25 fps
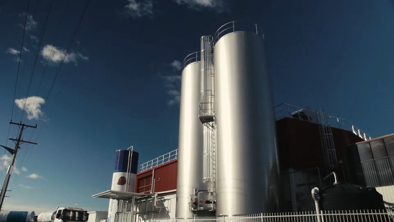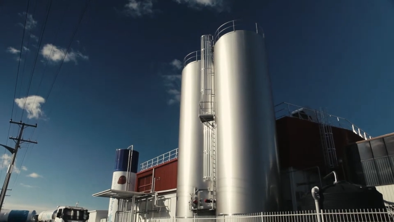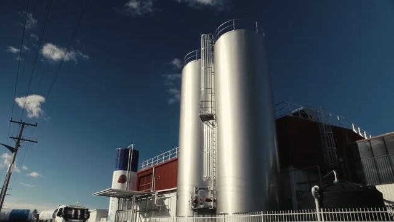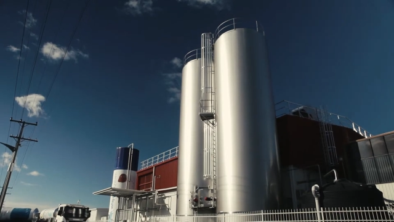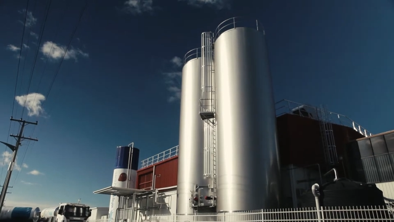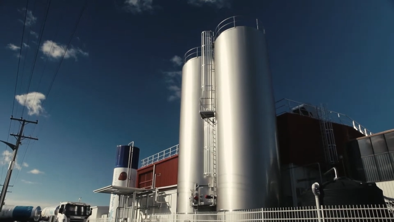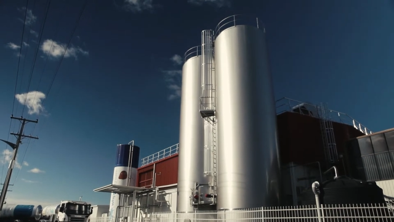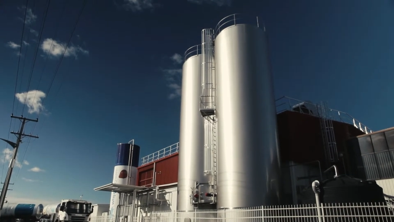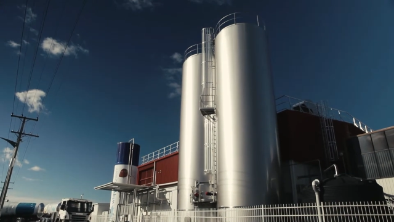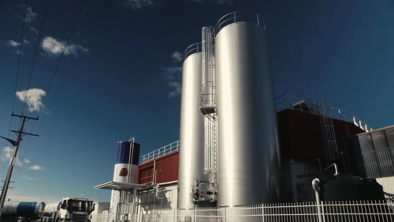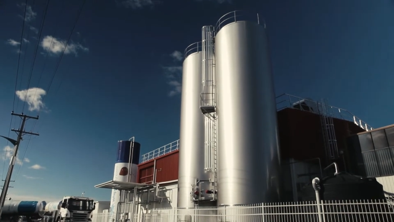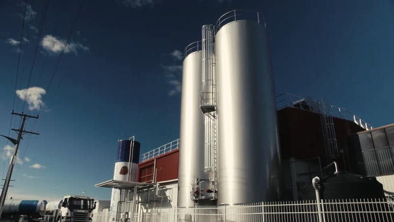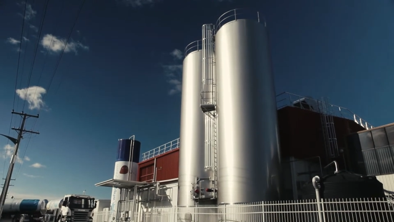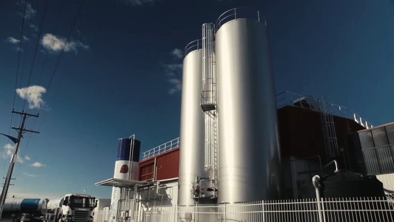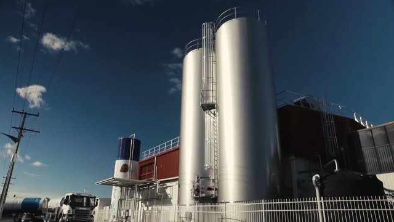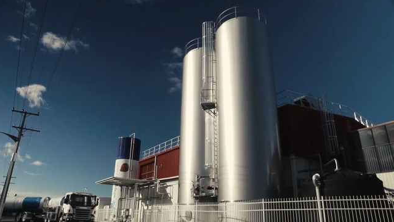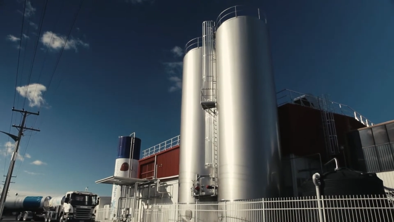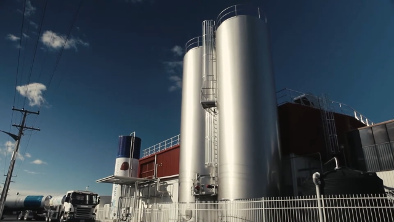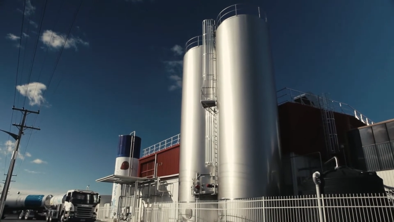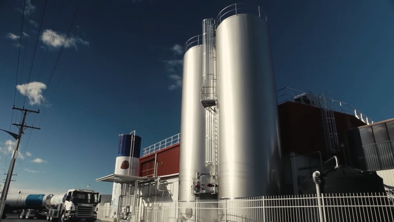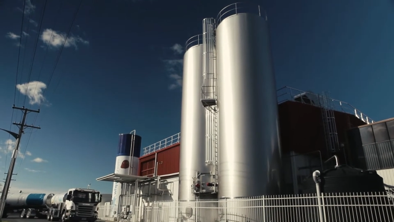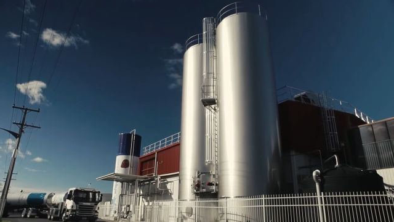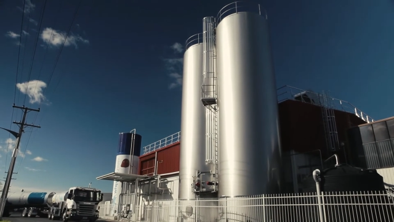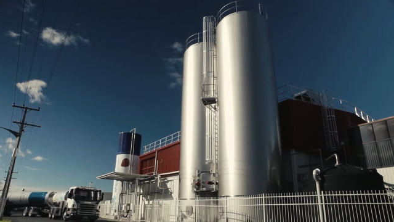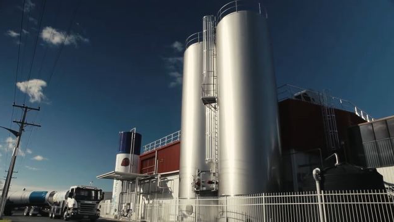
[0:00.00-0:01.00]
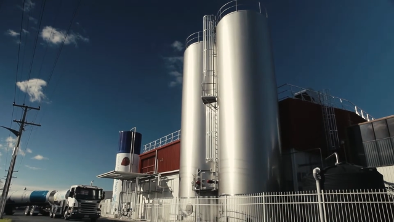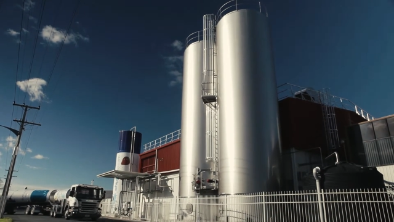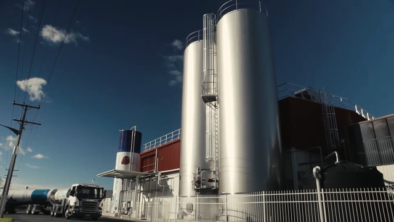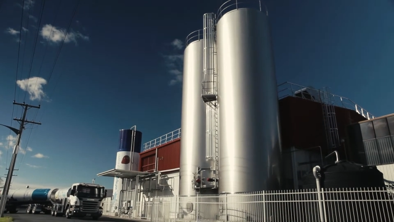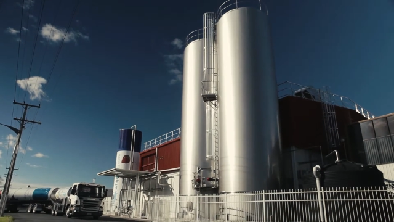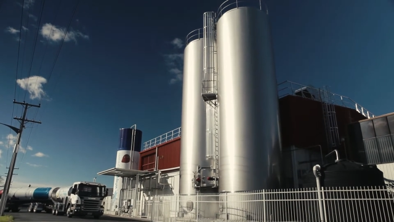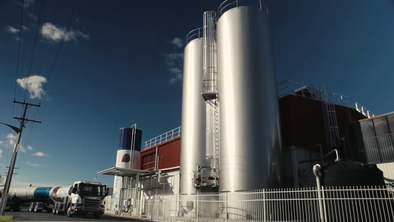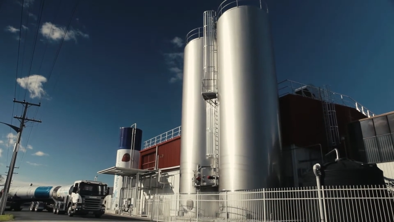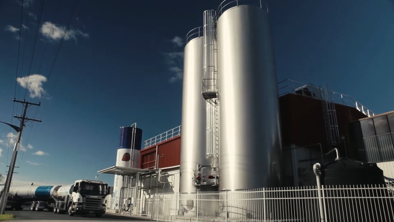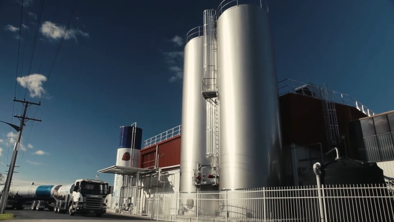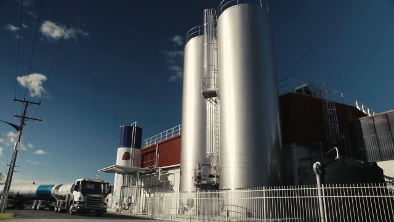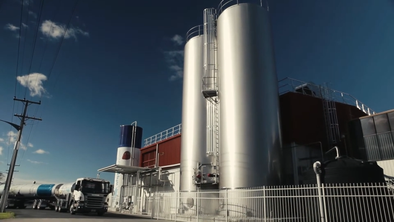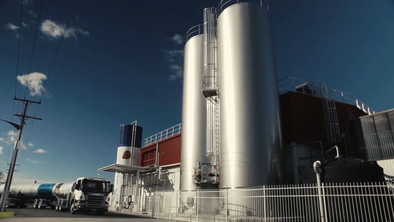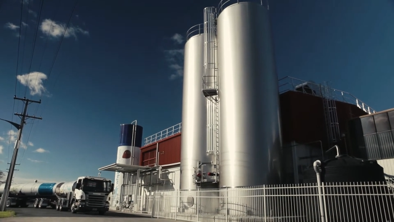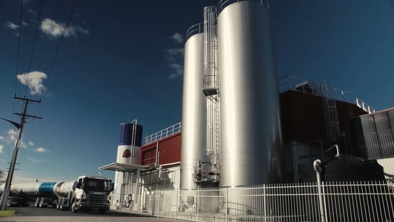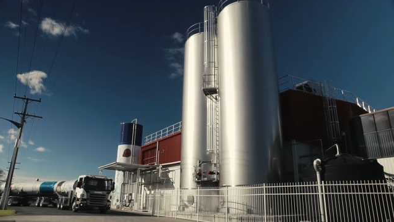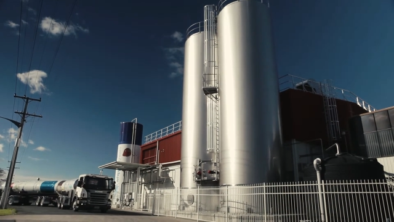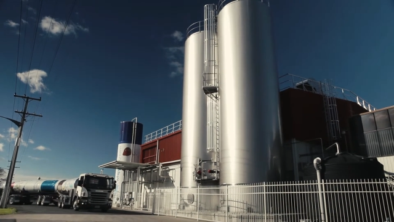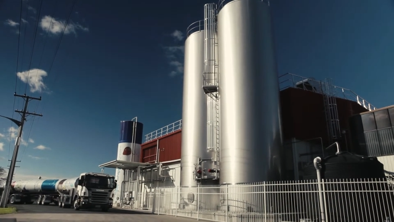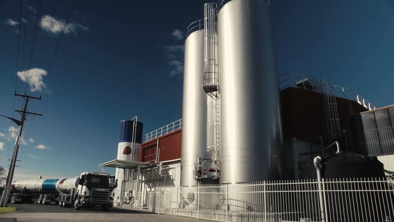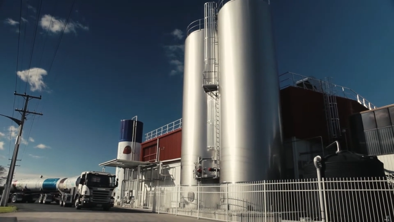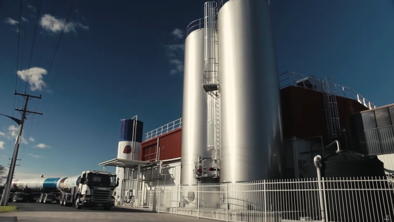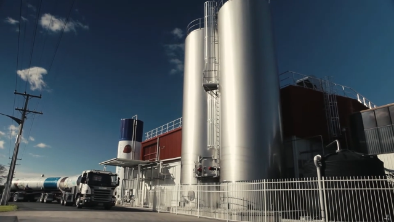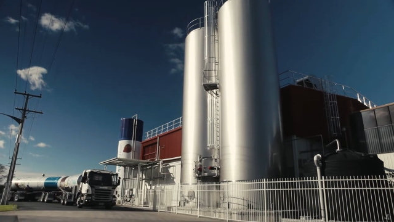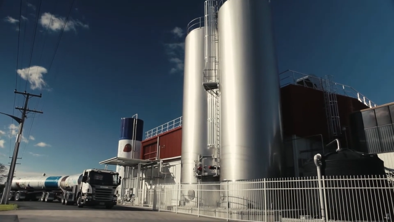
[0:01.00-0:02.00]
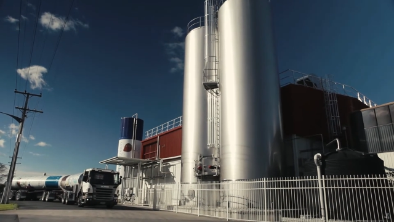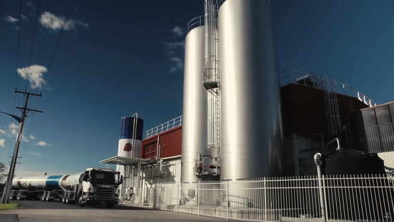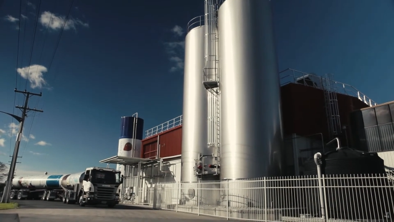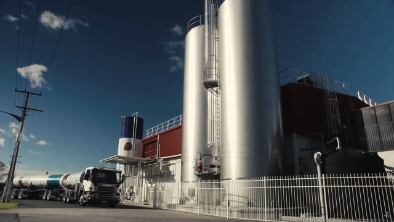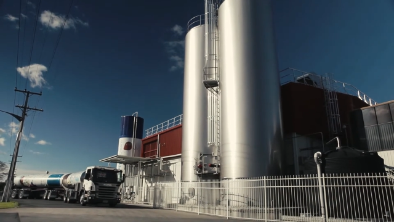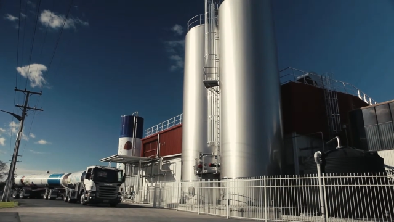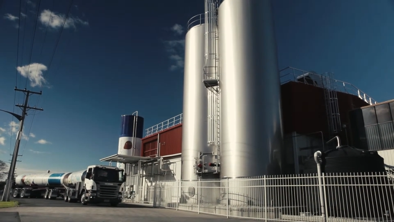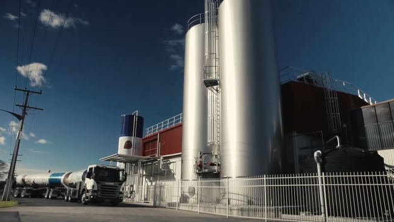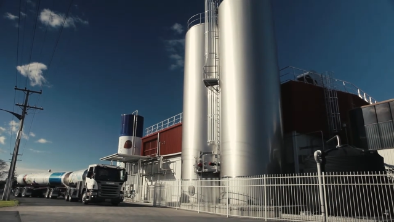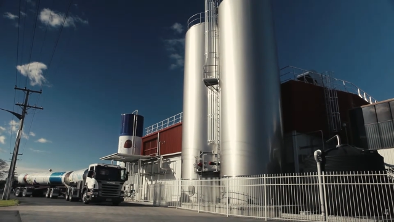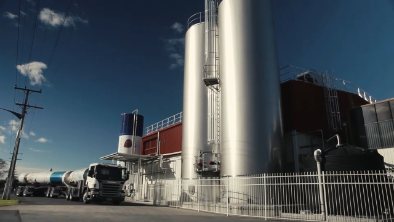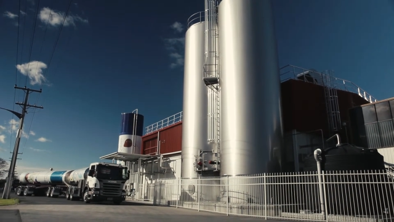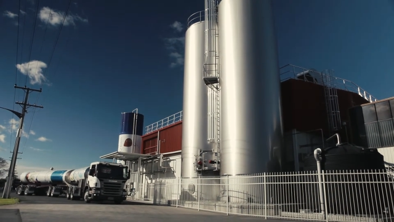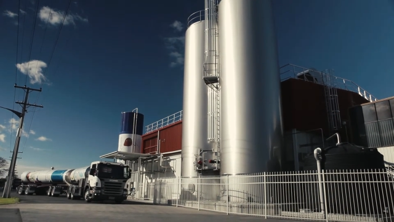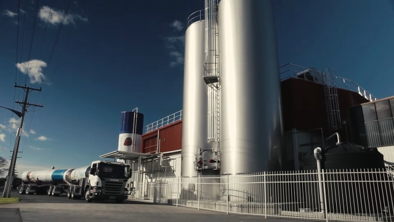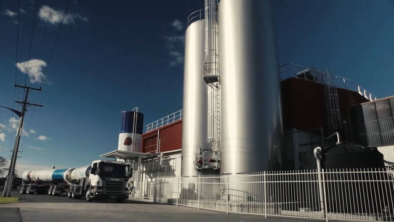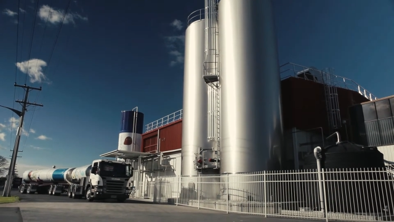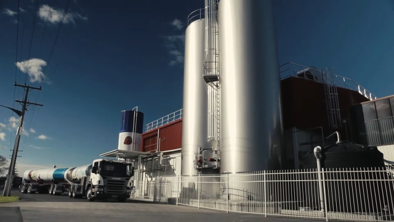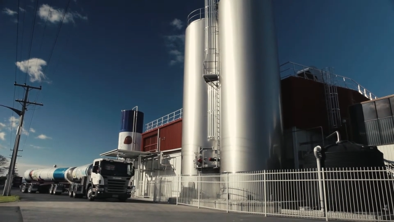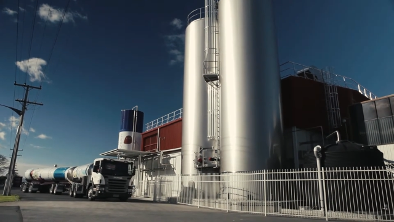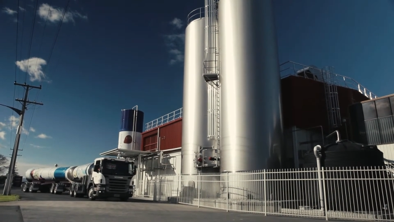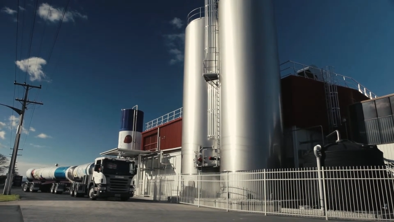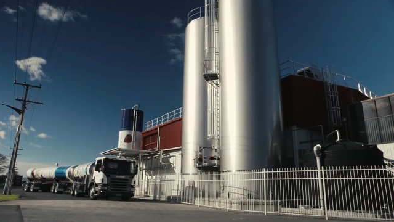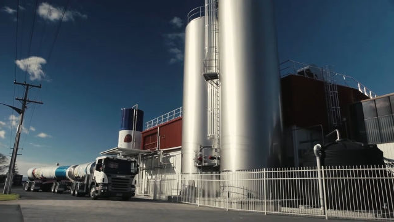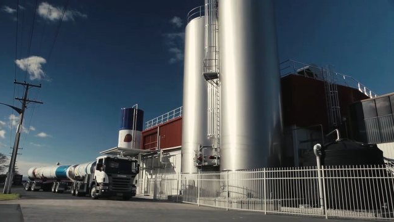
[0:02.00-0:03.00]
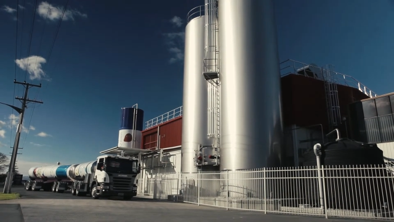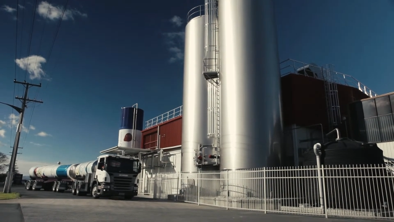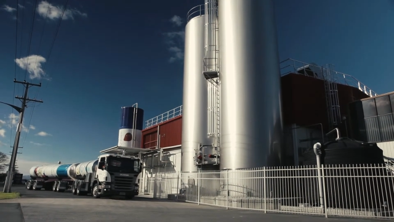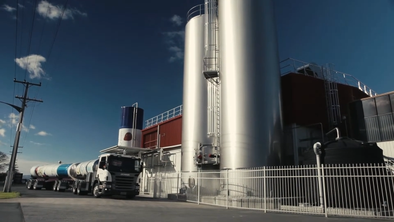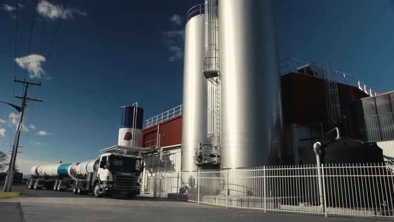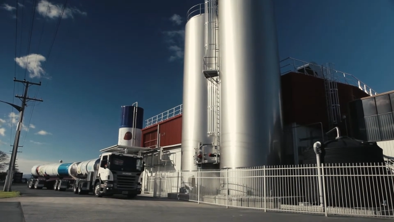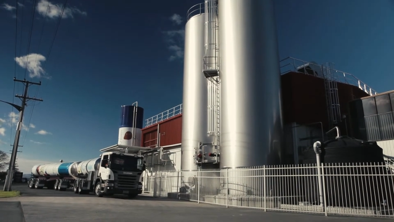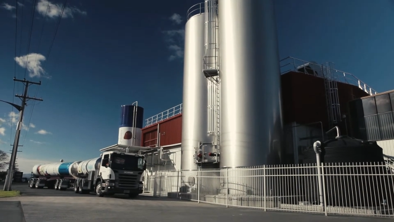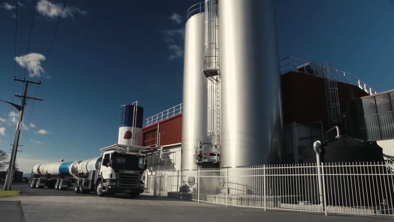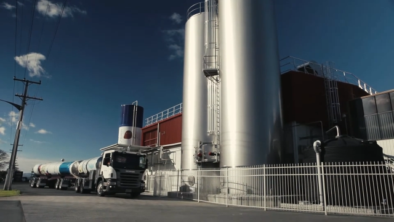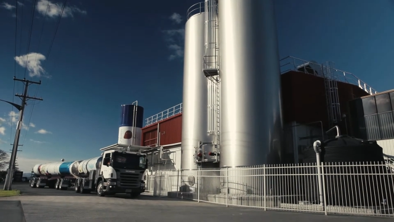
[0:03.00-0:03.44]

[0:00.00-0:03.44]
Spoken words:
[unreadable: no face in view]